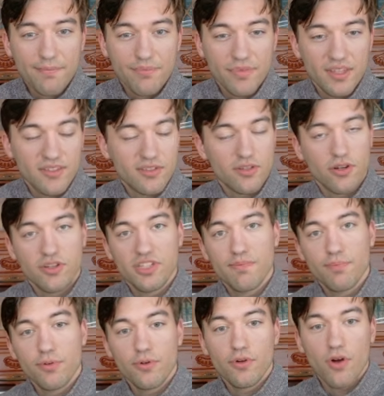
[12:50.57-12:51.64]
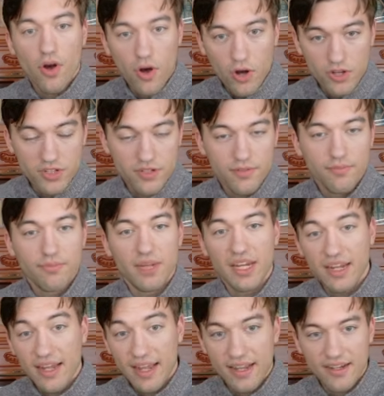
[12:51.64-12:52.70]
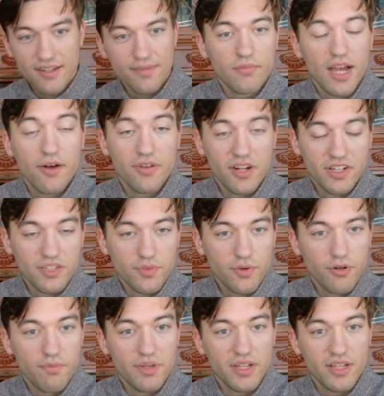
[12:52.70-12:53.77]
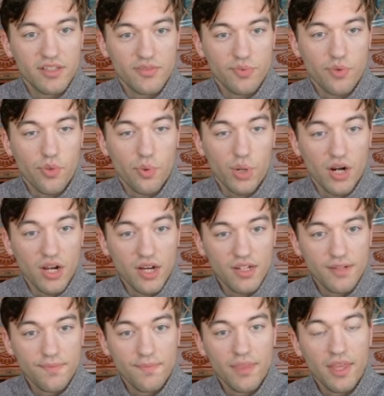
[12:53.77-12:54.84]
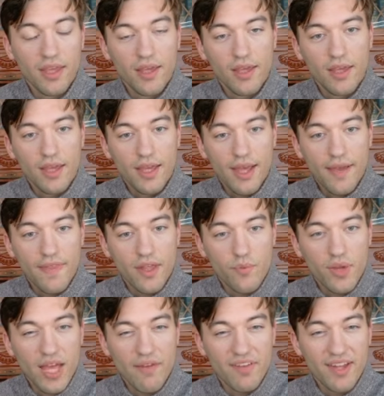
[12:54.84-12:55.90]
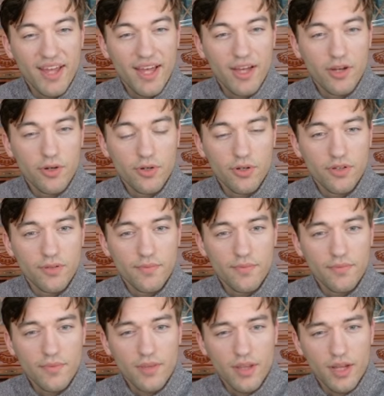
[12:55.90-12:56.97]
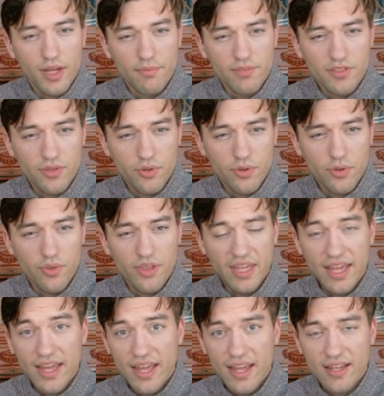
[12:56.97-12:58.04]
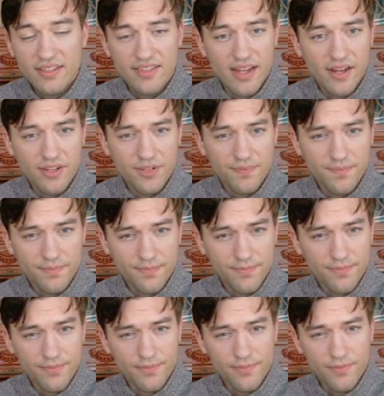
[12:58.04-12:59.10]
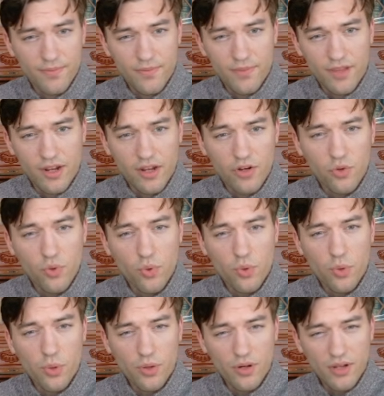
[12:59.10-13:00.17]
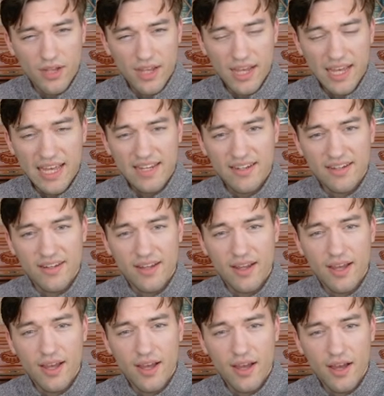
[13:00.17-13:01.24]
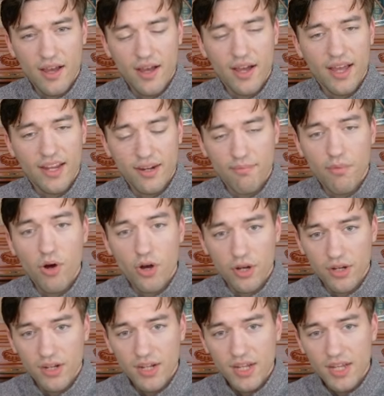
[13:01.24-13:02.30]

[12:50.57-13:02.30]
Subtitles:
This is our simple ond, meaning and. Our next word begins with rad, and then we have an euch, so the e sound, then an ur and a mon.